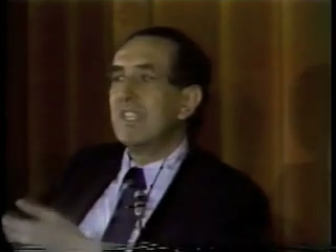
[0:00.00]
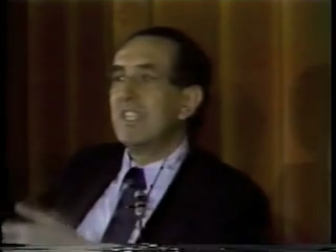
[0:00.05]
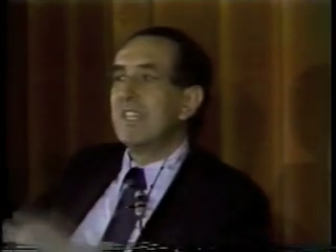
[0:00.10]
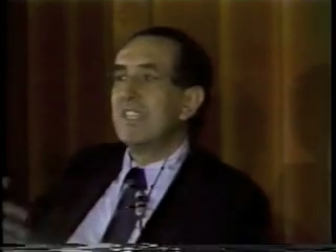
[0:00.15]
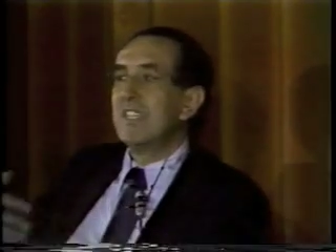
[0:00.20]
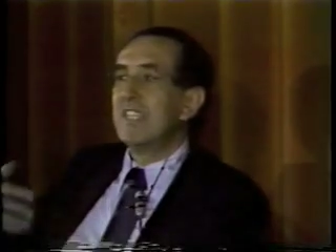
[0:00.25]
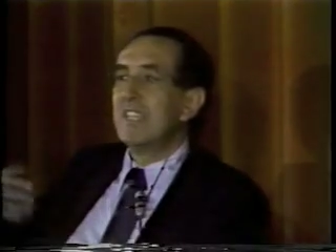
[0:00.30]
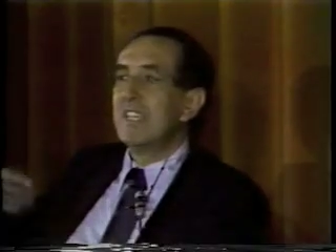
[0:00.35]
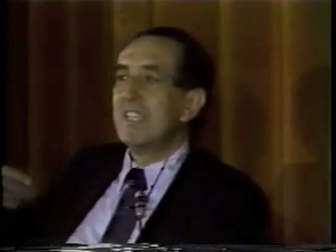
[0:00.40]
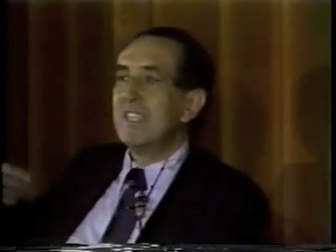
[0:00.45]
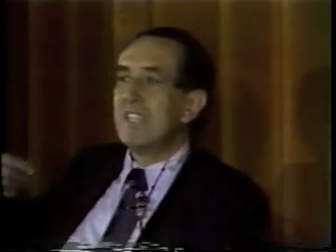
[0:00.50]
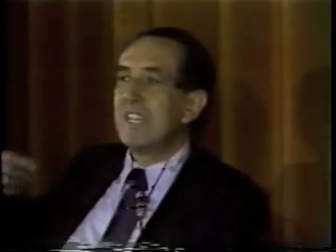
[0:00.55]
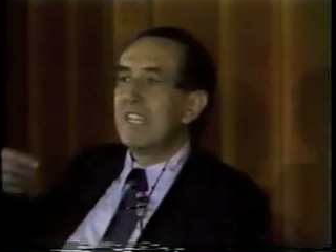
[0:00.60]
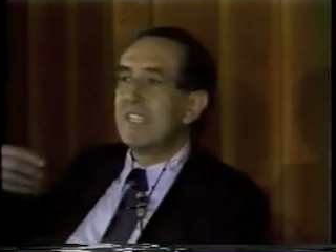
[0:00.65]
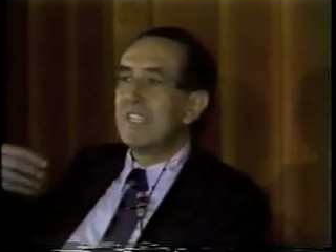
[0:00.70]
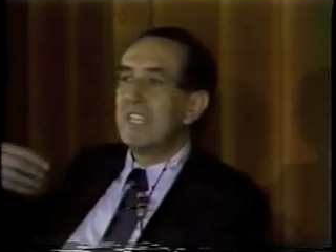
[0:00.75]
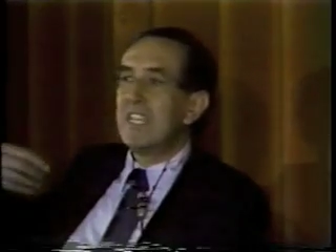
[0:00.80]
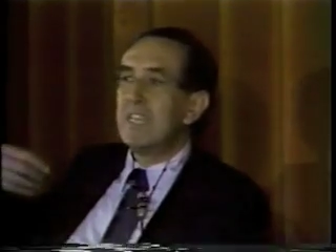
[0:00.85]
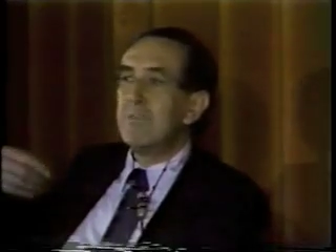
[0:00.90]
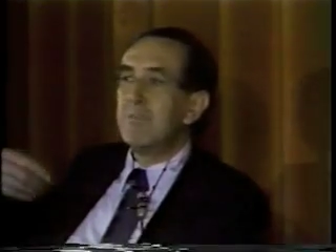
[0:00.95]

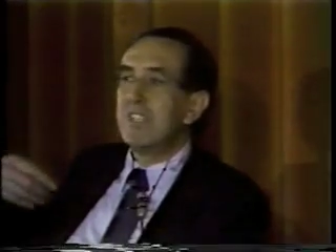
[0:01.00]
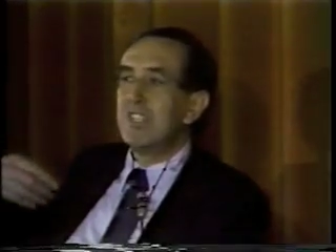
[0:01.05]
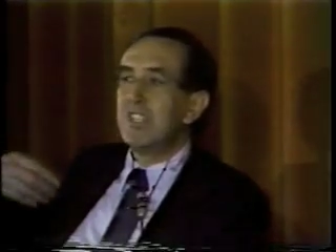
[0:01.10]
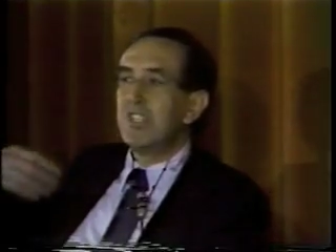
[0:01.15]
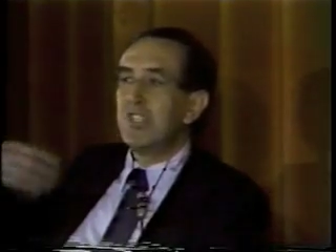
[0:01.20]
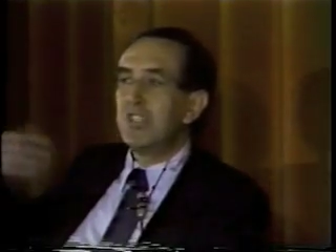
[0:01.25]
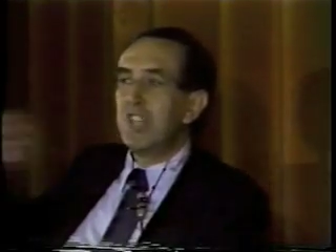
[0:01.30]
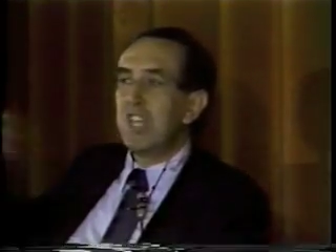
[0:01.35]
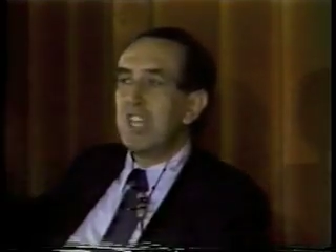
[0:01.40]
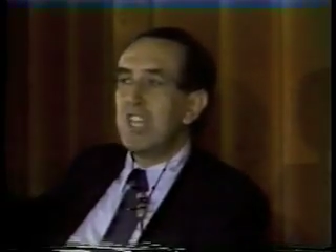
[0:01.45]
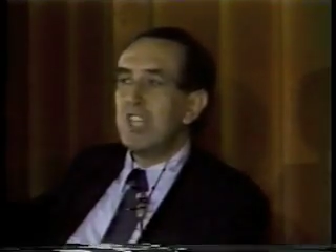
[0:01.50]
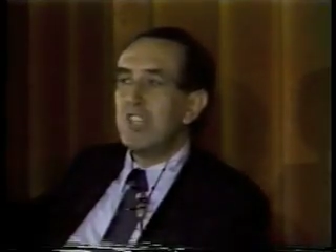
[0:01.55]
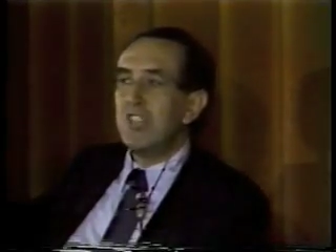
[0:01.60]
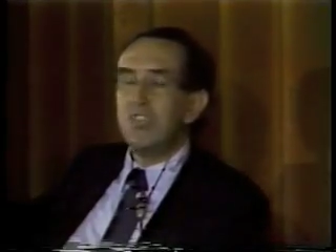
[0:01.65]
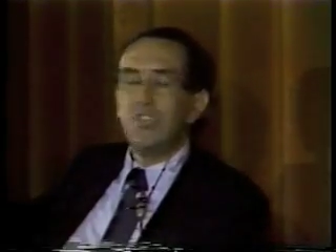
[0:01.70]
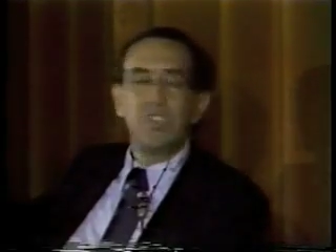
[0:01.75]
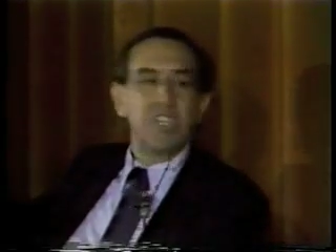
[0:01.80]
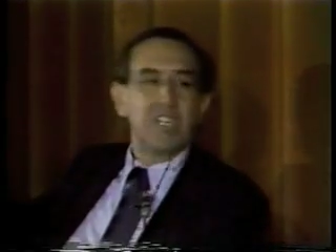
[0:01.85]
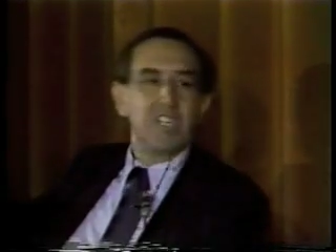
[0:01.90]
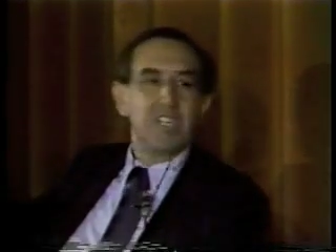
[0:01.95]
that the images
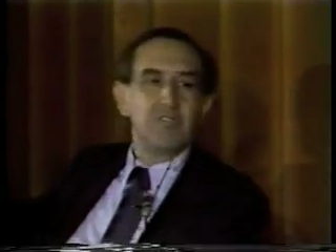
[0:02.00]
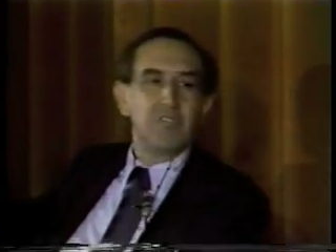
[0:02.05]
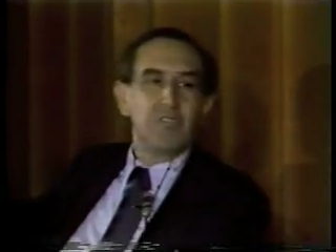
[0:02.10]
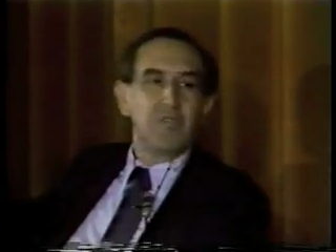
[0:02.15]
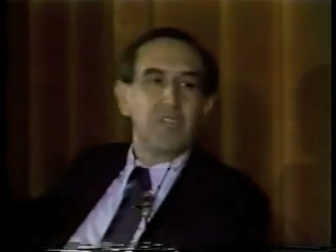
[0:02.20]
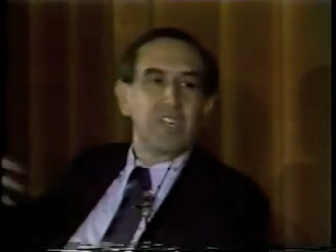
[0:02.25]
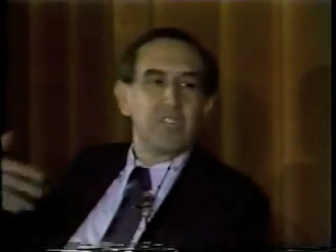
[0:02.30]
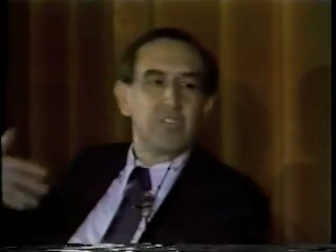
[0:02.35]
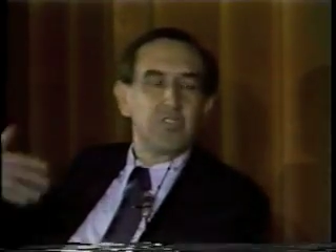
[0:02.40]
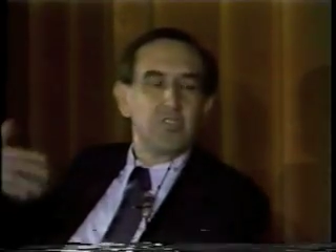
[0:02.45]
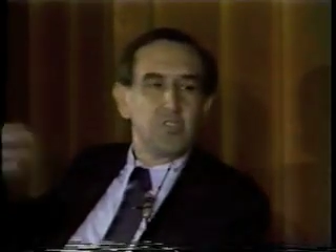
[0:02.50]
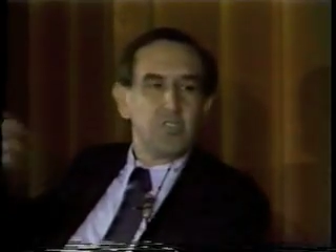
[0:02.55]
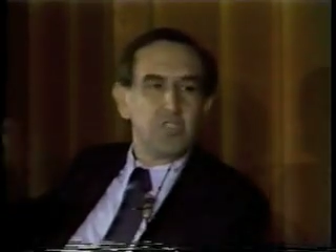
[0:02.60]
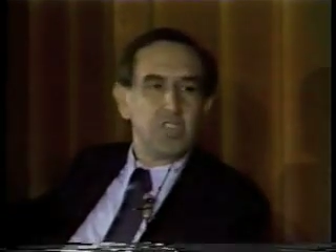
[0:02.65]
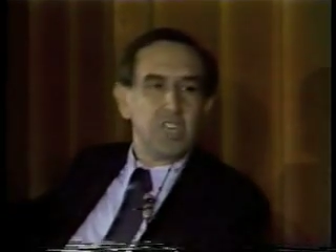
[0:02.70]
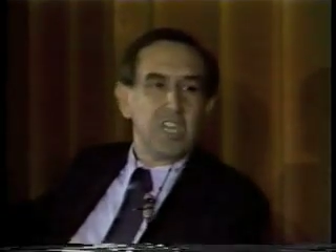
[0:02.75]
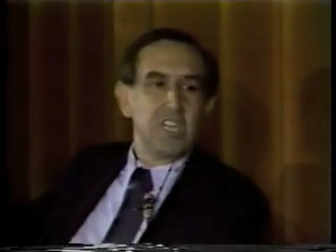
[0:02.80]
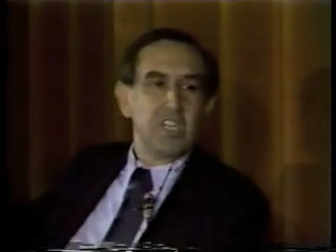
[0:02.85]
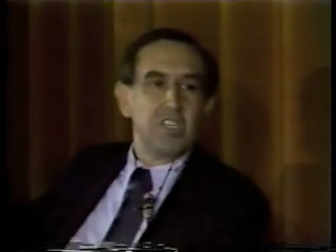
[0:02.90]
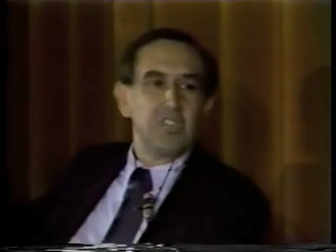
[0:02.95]
change, the reflections
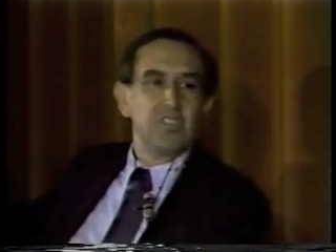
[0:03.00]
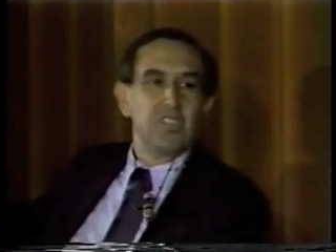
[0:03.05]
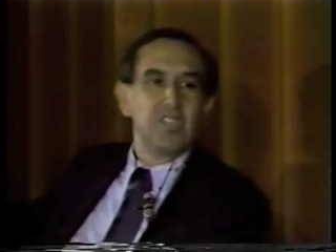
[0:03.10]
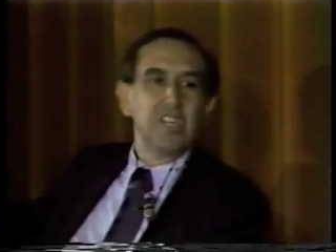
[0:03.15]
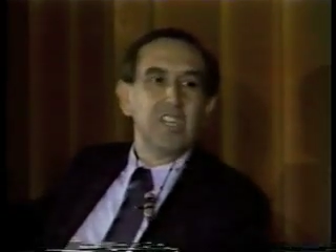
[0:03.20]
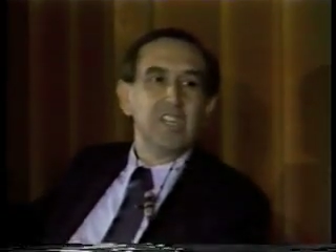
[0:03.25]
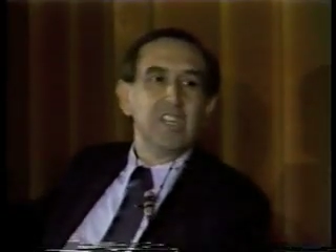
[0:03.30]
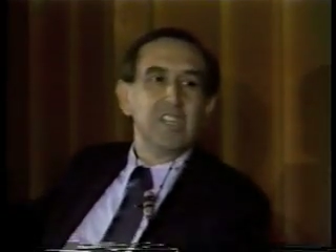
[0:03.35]
change,